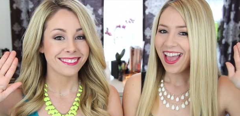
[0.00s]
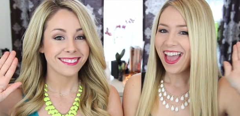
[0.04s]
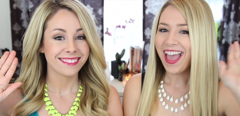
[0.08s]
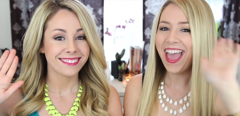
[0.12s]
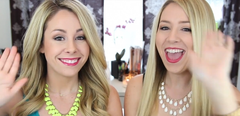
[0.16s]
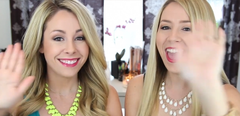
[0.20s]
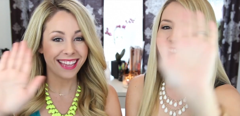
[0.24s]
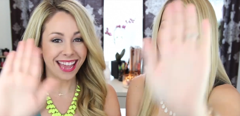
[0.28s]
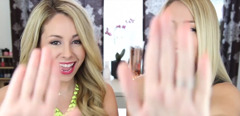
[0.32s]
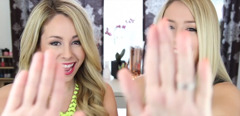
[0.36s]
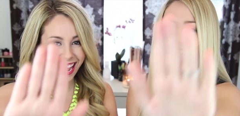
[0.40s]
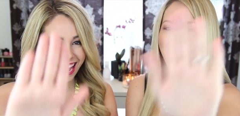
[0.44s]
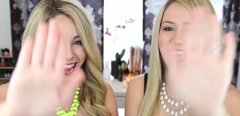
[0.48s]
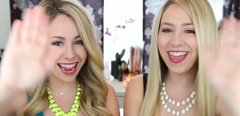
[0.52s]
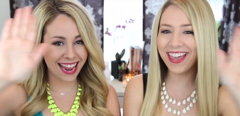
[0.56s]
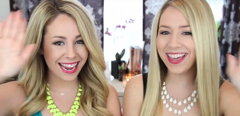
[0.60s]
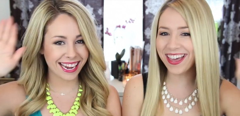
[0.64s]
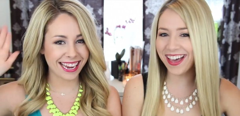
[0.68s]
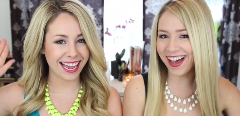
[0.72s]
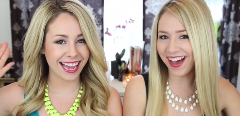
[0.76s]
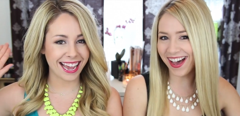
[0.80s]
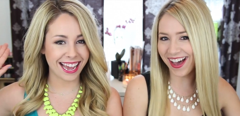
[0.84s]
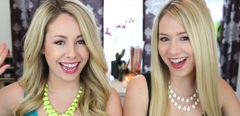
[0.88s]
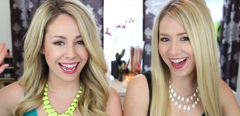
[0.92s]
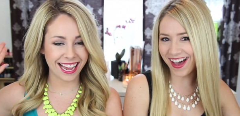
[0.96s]
Speaker 1: Hey
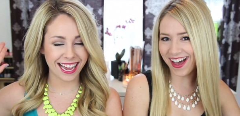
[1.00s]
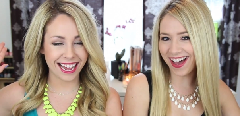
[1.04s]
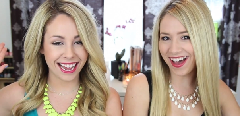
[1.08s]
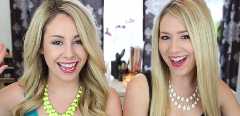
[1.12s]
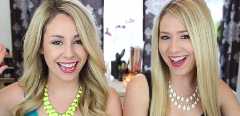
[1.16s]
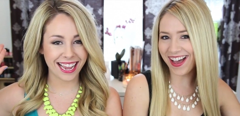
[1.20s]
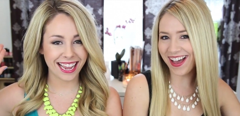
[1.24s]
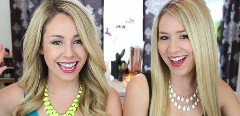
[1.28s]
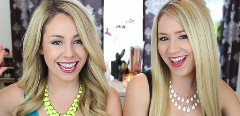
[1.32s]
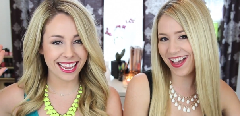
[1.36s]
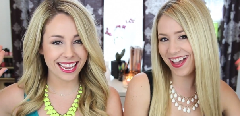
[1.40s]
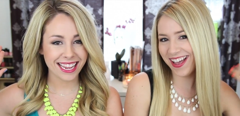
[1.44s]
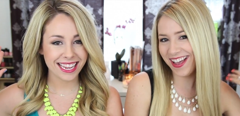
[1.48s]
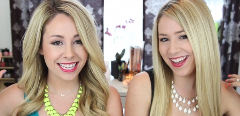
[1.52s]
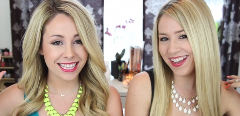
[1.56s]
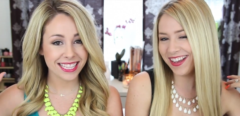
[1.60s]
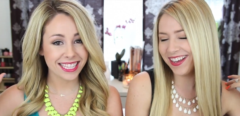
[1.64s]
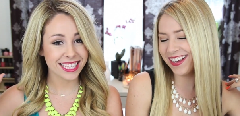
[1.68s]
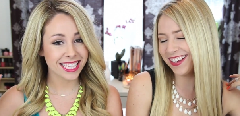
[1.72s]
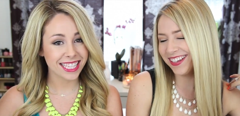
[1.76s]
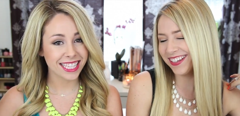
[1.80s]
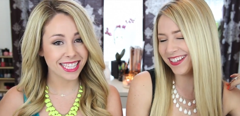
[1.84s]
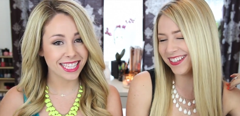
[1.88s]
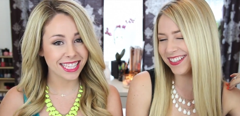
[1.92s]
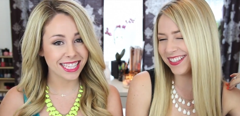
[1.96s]

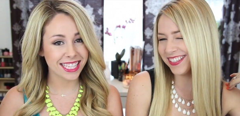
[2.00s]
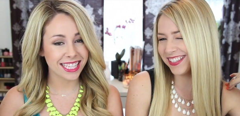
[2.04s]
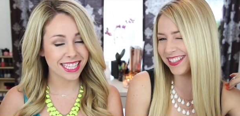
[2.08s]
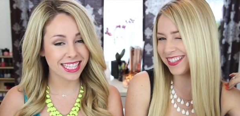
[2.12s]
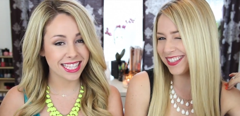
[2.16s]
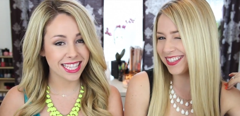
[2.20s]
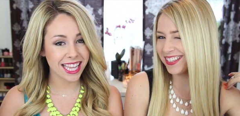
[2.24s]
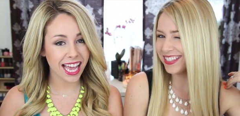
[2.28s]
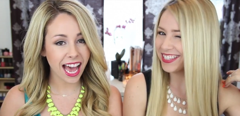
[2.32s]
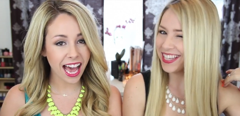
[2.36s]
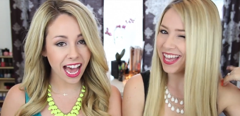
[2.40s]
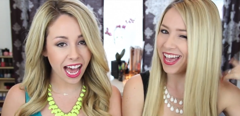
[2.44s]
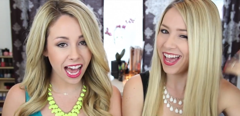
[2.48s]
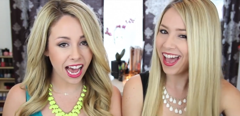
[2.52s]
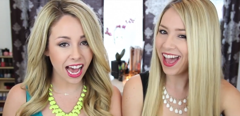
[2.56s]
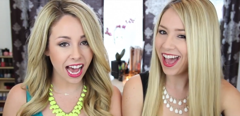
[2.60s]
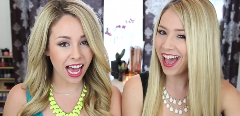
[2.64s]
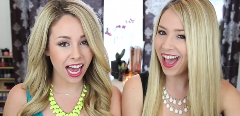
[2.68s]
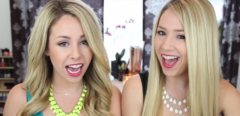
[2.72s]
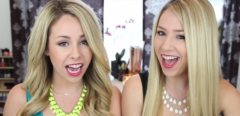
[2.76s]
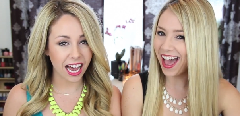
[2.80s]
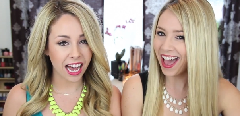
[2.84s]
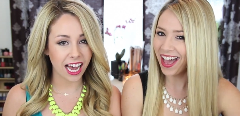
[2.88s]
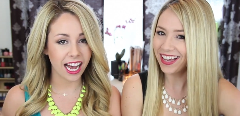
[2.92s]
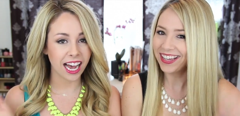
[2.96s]
guys!
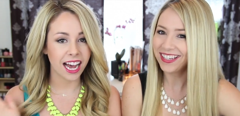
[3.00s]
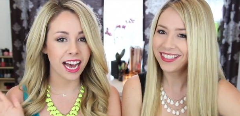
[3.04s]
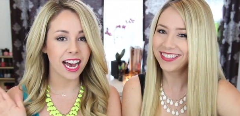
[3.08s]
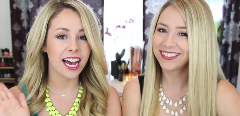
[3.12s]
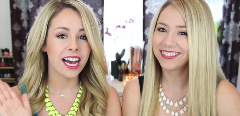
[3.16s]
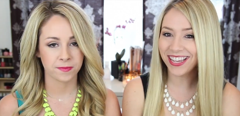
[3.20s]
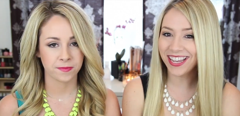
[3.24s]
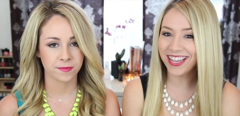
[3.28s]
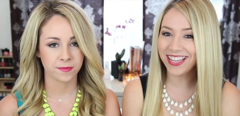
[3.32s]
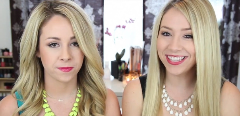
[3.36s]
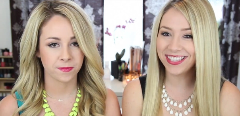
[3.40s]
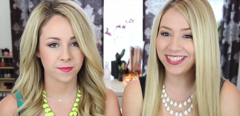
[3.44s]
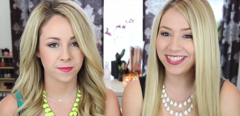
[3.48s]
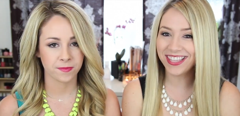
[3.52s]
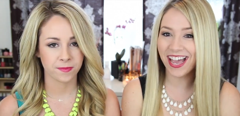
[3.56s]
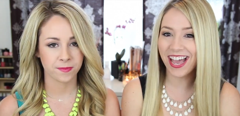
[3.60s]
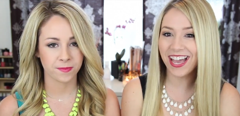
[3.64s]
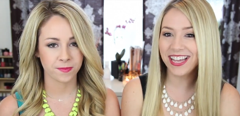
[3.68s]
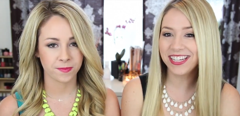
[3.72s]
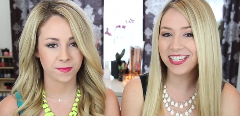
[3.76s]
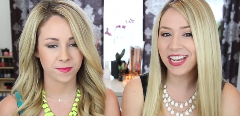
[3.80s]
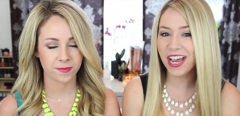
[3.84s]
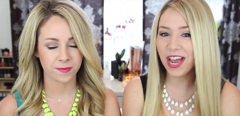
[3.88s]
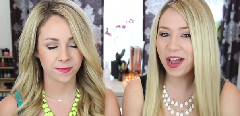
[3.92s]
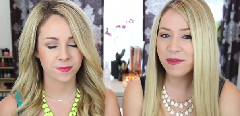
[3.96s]
Ha. It's
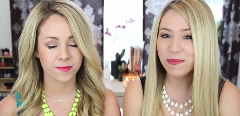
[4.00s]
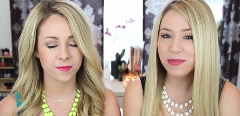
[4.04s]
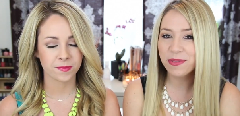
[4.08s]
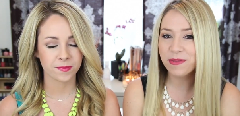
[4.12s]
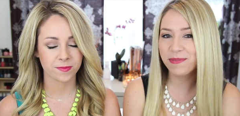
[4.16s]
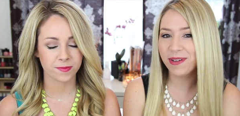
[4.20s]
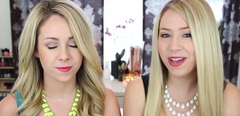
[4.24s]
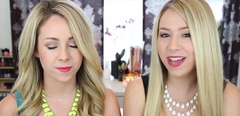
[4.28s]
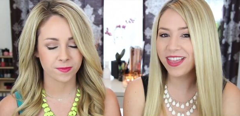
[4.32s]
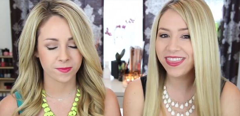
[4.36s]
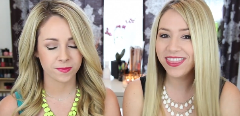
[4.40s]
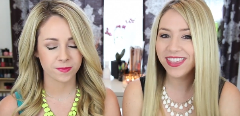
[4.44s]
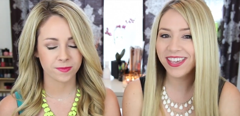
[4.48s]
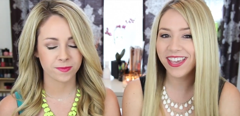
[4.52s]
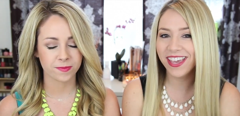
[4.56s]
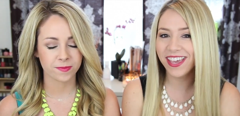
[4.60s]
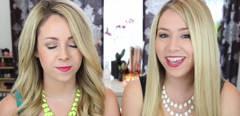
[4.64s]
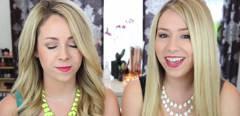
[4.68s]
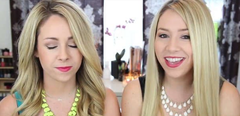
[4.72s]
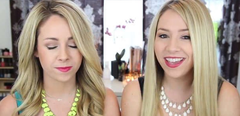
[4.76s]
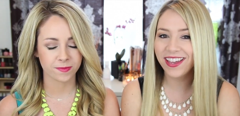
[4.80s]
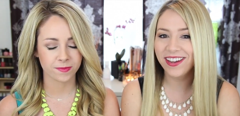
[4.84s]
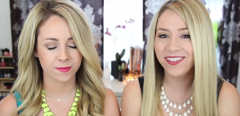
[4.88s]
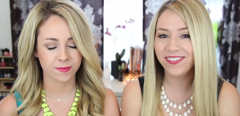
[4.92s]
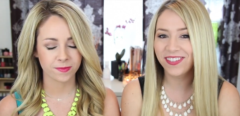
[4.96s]
that time of the month again
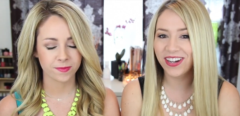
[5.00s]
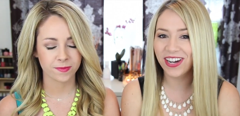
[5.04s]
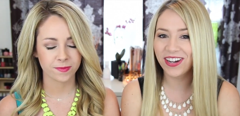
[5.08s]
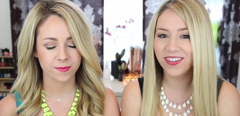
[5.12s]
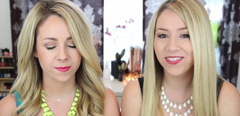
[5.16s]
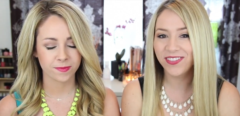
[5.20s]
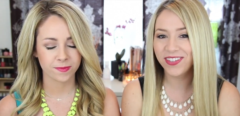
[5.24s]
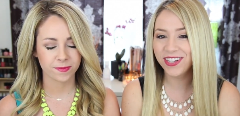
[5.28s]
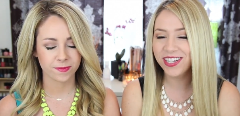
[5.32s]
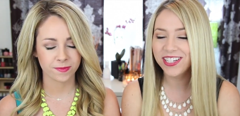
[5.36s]
where